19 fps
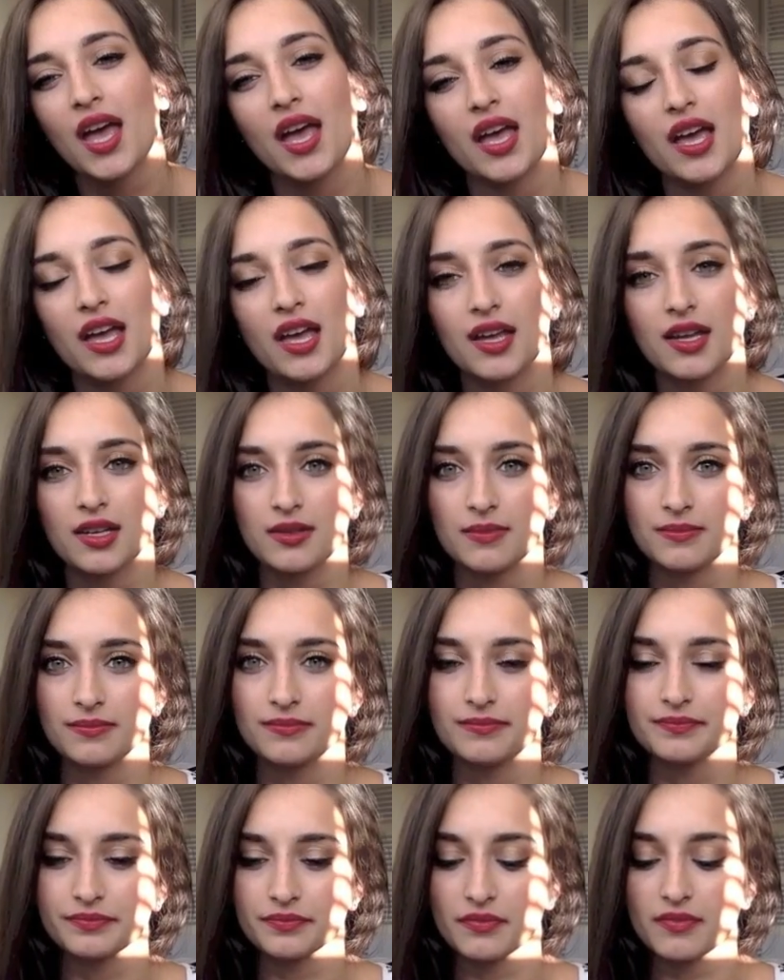
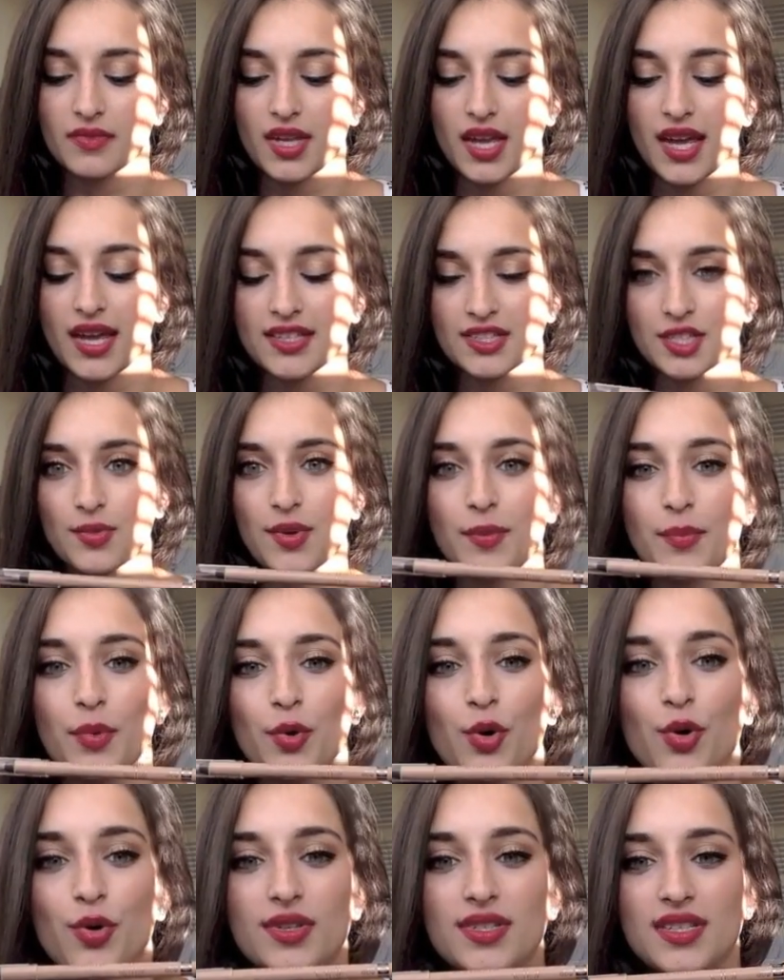and so I
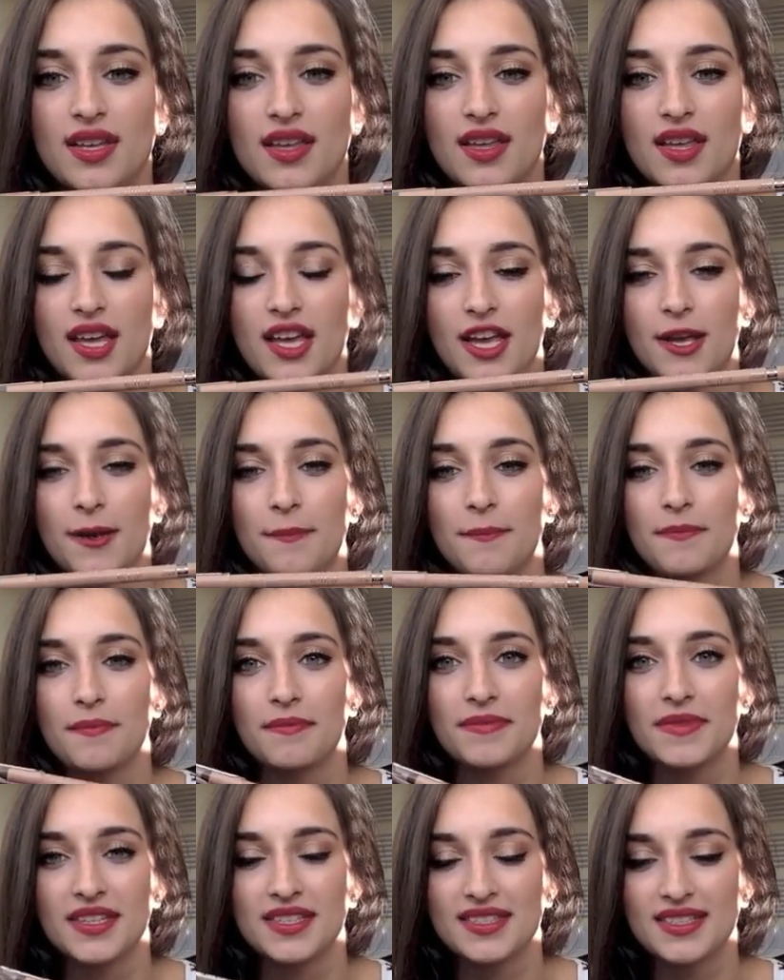bought
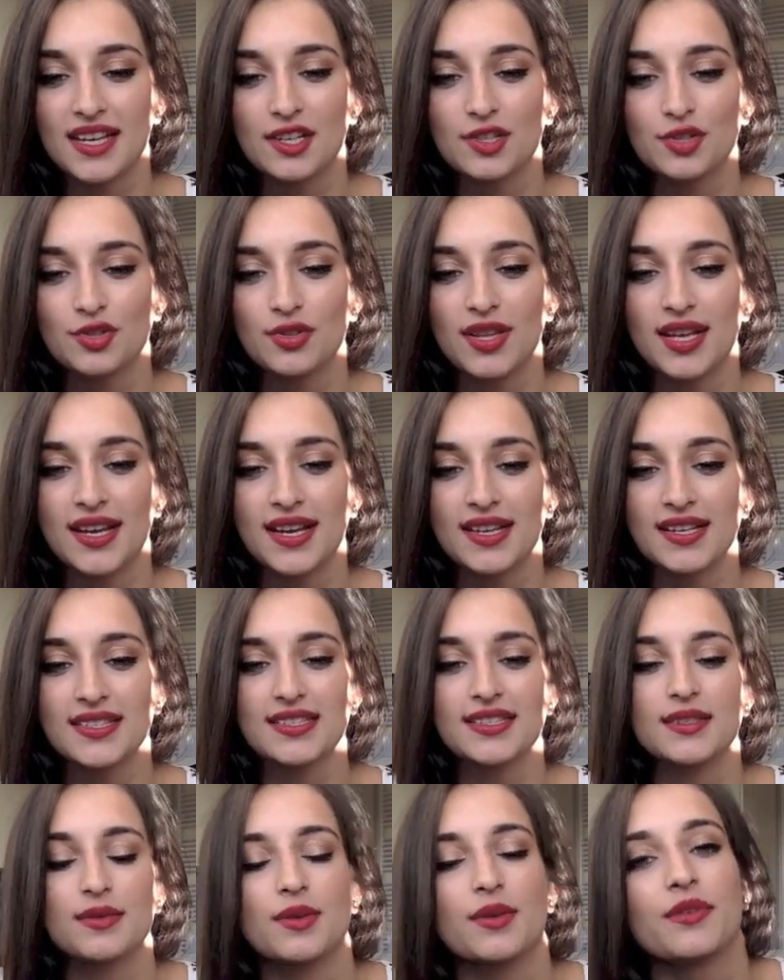this Scandal
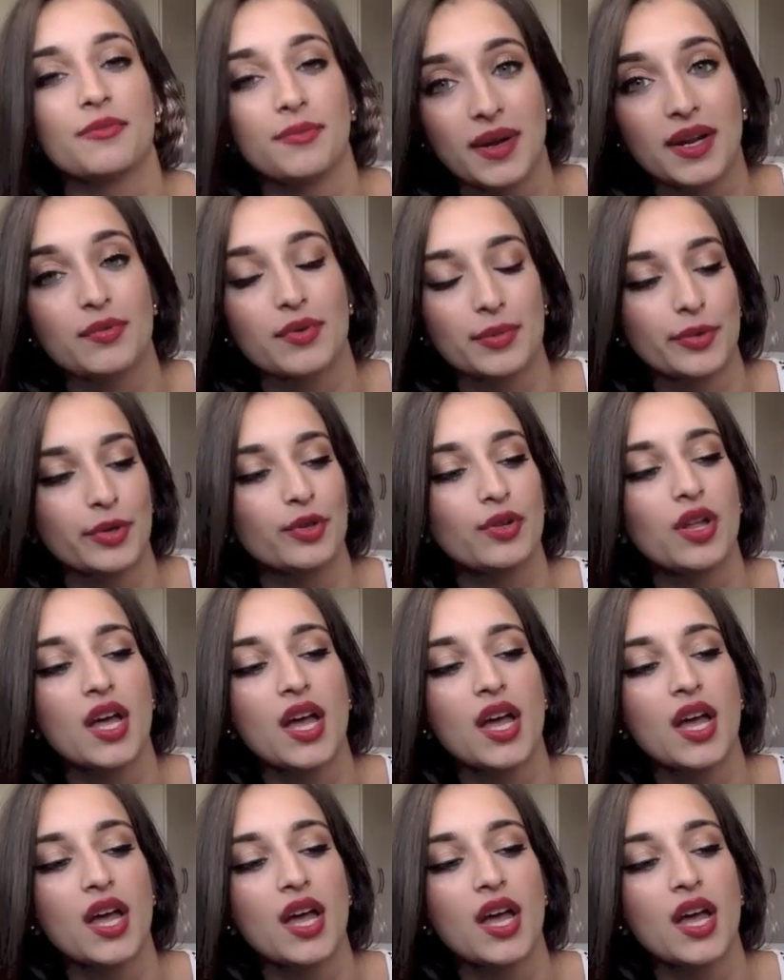Eyes by Rimmel